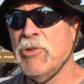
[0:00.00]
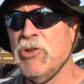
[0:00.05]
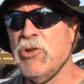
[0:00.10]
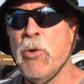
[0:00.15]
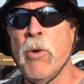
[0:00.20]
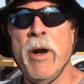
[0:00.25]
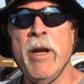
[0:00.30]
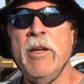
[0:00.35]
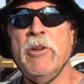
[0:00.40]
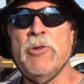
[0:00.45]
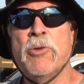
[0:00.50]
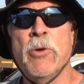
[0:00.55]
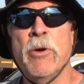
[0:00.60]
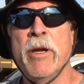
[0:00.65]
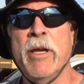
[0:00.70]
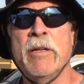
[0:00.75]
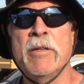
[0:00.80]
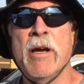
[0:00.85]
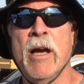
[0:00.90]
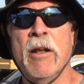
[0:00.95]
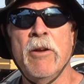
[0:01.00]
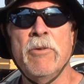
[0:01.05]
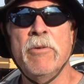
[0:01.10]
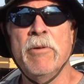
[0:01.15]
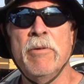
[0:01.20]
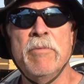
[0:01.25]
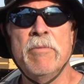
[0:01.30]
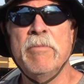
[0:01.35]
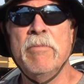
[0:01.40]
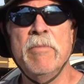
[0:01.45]
$20 trillion
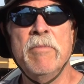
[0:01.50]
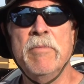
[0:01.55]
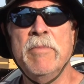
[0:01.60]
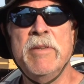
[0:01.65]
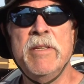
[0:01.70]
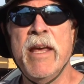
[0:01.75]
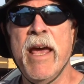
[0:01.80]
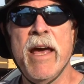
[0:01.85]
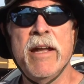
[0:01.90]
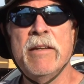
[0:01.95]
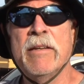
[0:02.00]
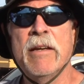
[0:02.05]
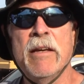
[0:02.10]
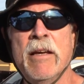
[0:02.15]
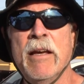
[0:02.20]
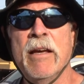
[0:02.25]
debt.